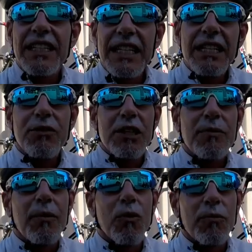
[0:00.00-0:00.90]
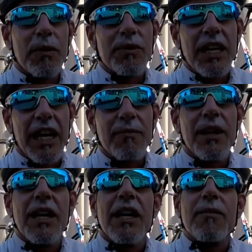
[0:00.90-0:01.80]
decrease my warm-up time
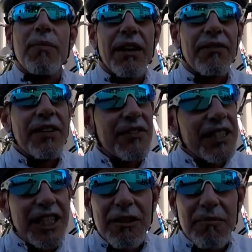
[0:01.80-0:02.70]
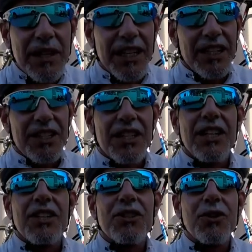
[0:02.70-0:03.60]
by 15 minutes
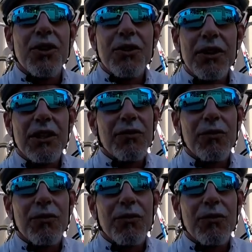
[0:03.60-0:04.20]
to 30 to